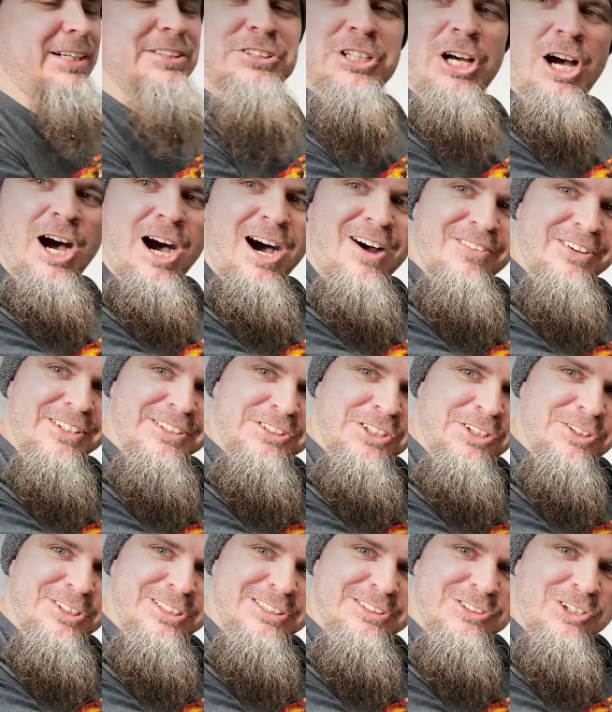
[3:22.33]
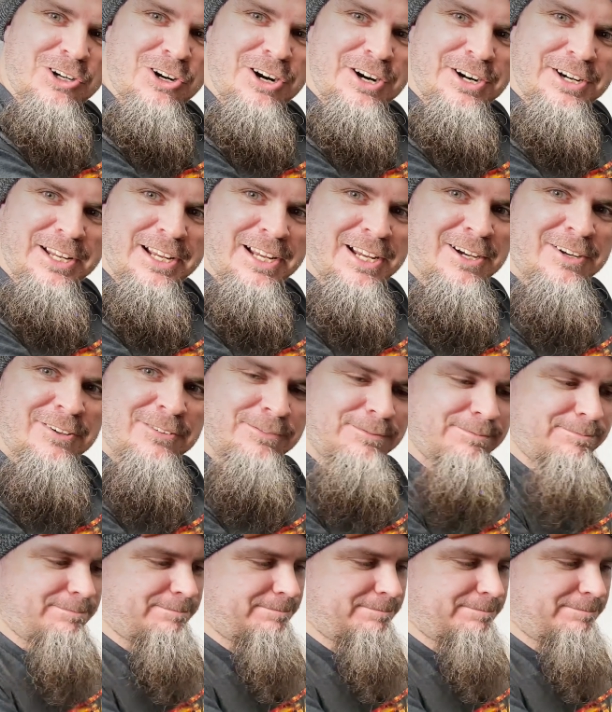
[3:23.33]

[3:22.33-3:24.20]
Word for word: It's obvious who these are now.